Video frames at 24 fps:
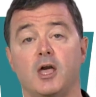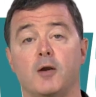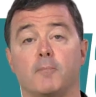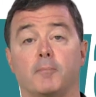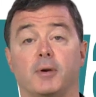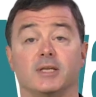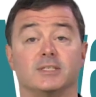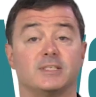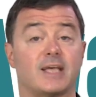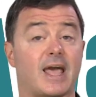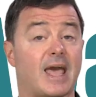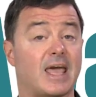
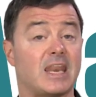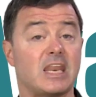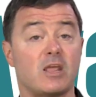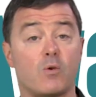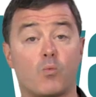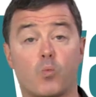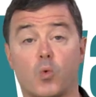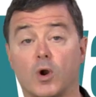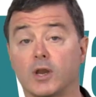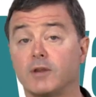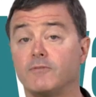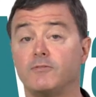But is any
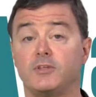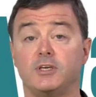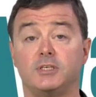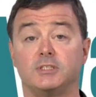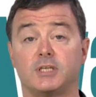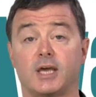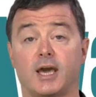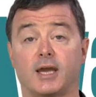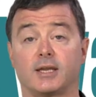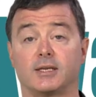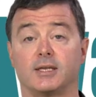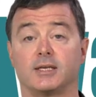one of these
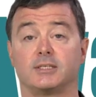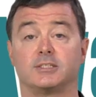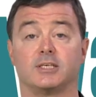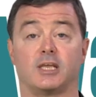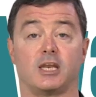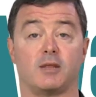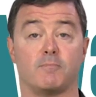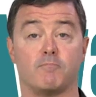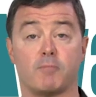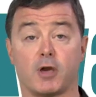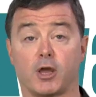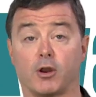tactics
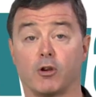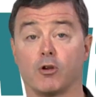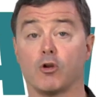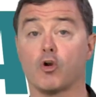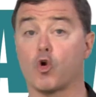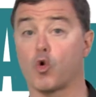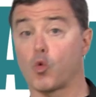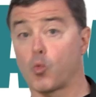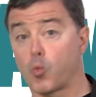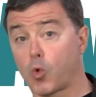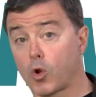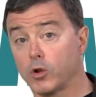any better
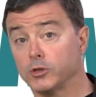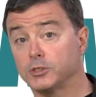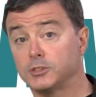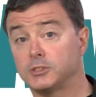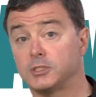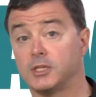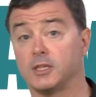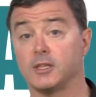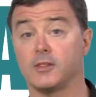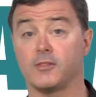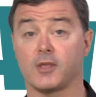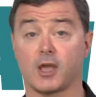or worse
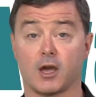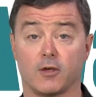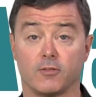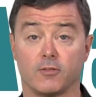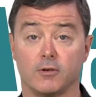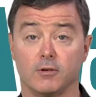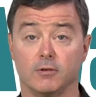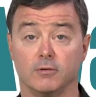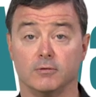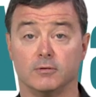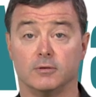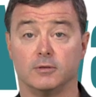than the other?